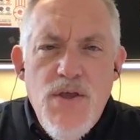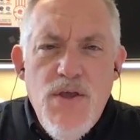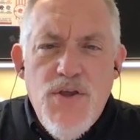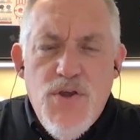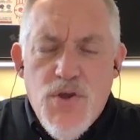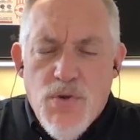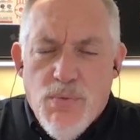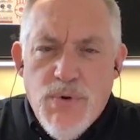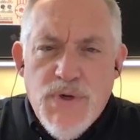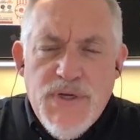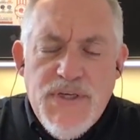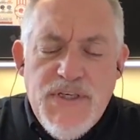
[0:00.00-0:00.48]

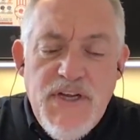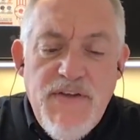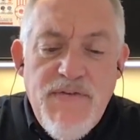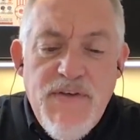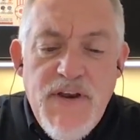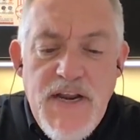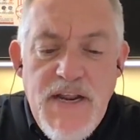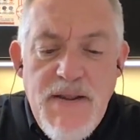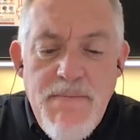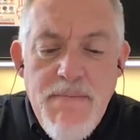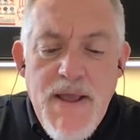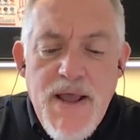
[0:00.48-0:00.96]
You'll receive
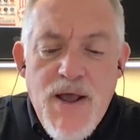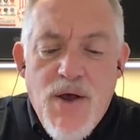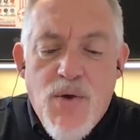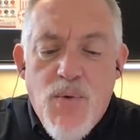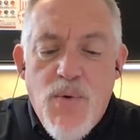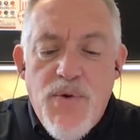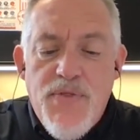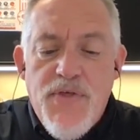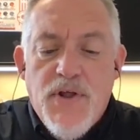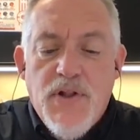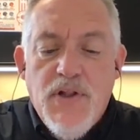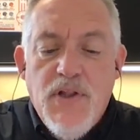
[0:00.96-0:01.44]
an email
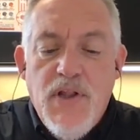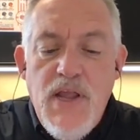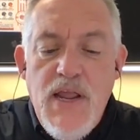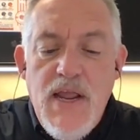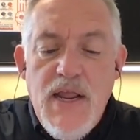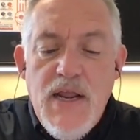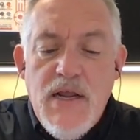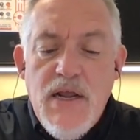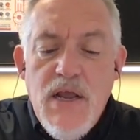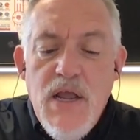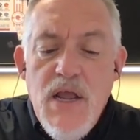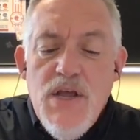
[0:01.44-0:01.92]
with a
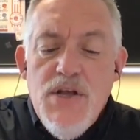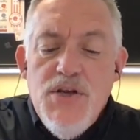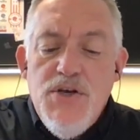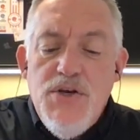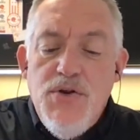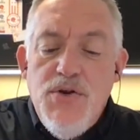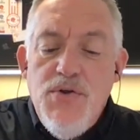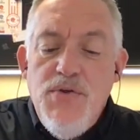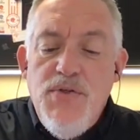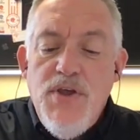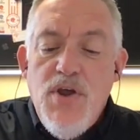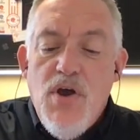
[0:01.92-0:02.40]
link
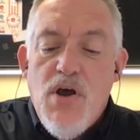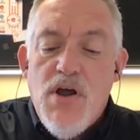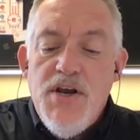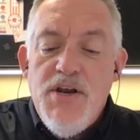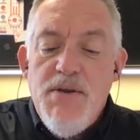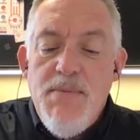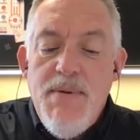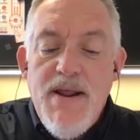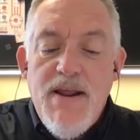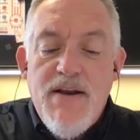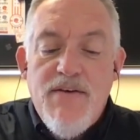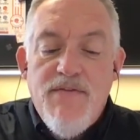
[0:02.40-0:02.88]
to the
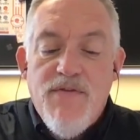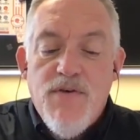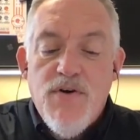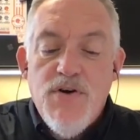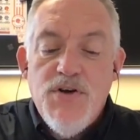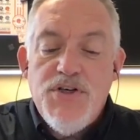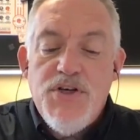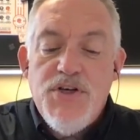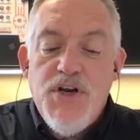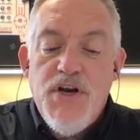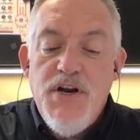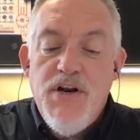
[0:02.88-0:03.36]
on-demand
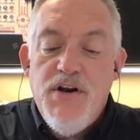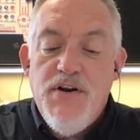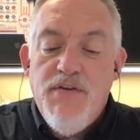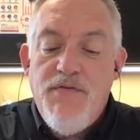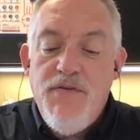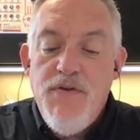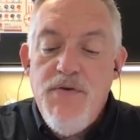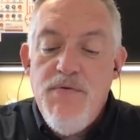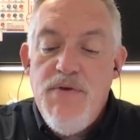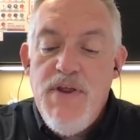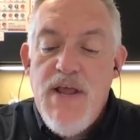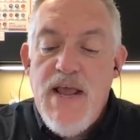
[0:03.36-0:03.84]
version in a
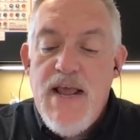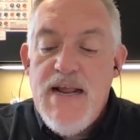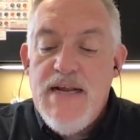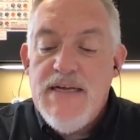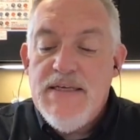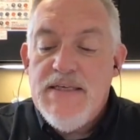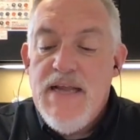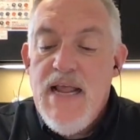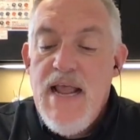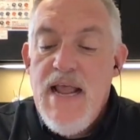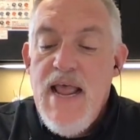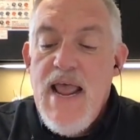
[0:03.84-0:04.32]
few
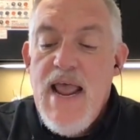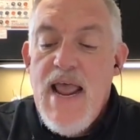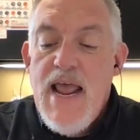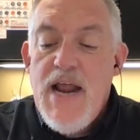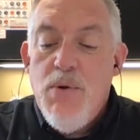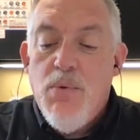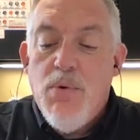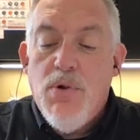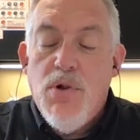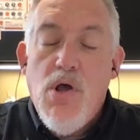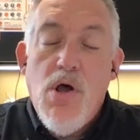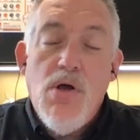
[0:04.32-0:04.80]
days,
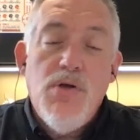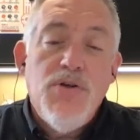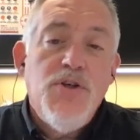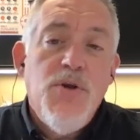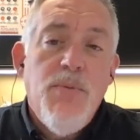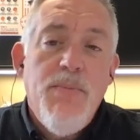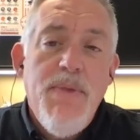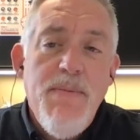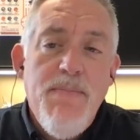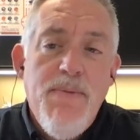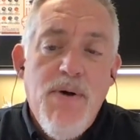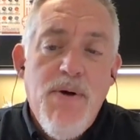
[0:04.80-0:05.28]
and it will
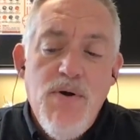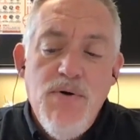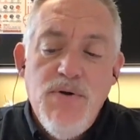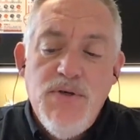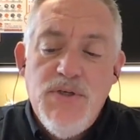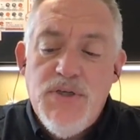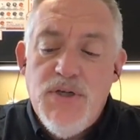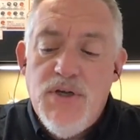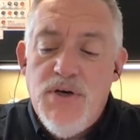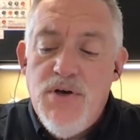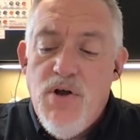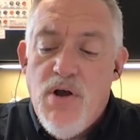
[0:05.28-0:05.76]
also be
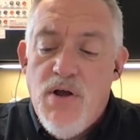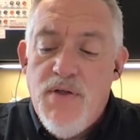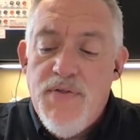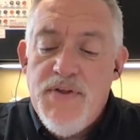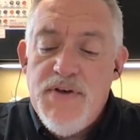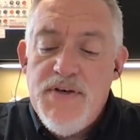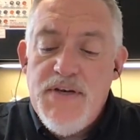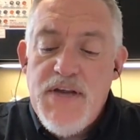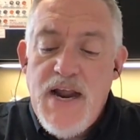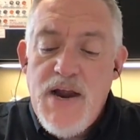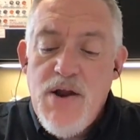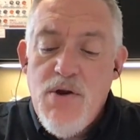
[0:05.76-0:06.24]
posted on
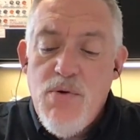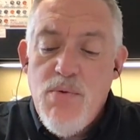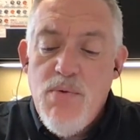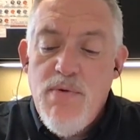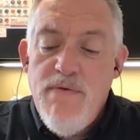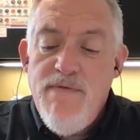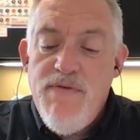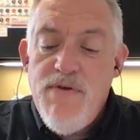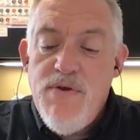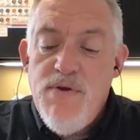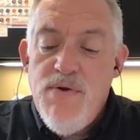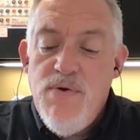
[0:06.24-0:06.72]
the Tire
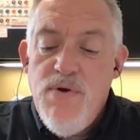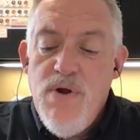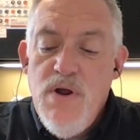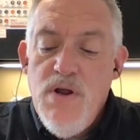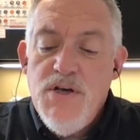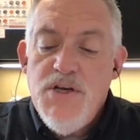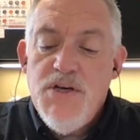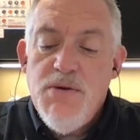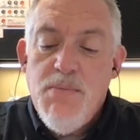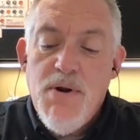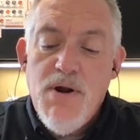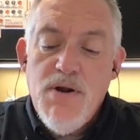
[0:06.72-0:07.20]
Review,
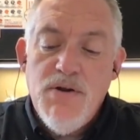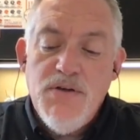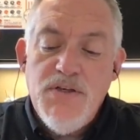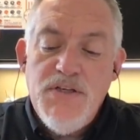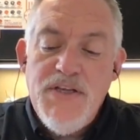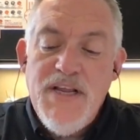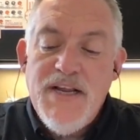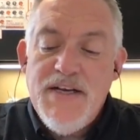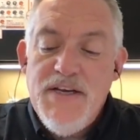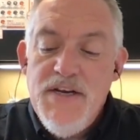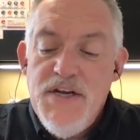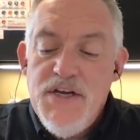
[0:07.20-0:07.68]
Tomorrow's
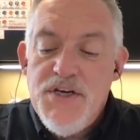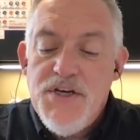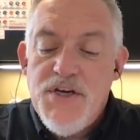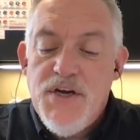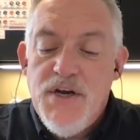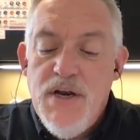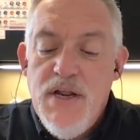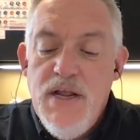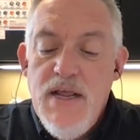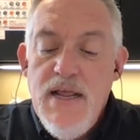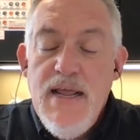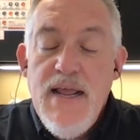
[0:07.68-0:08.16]

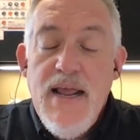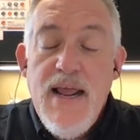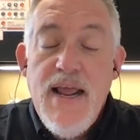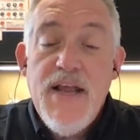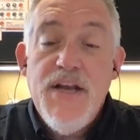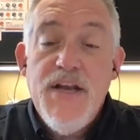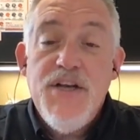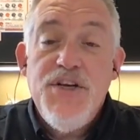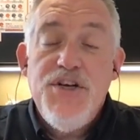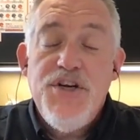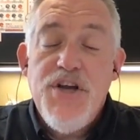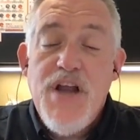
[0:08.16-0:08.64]
Technician,
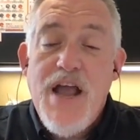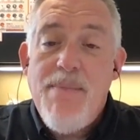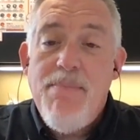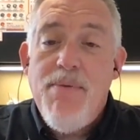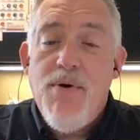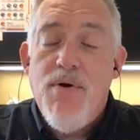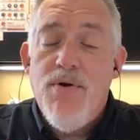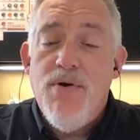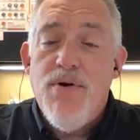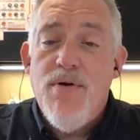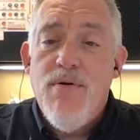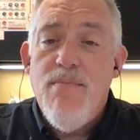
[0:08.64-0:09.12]
and Shop
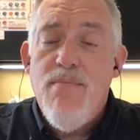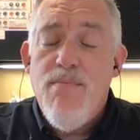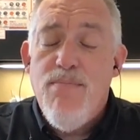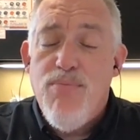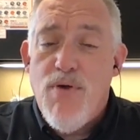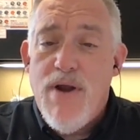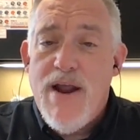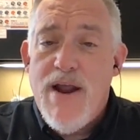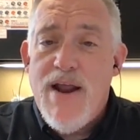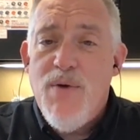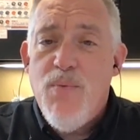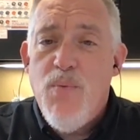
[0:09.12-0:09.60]
Owner
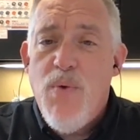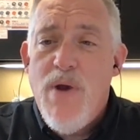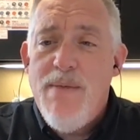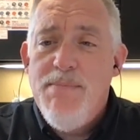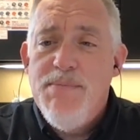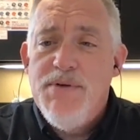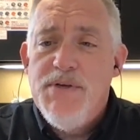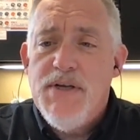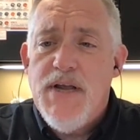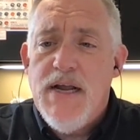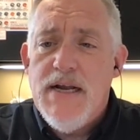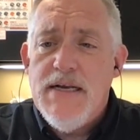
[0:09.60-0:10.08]
brand
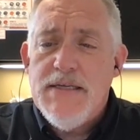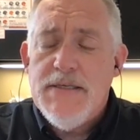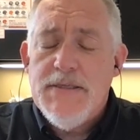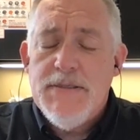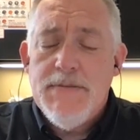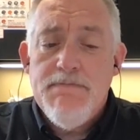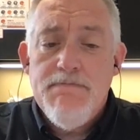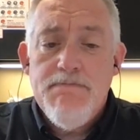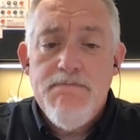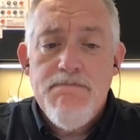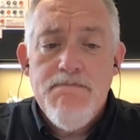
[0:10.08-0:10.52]
websites.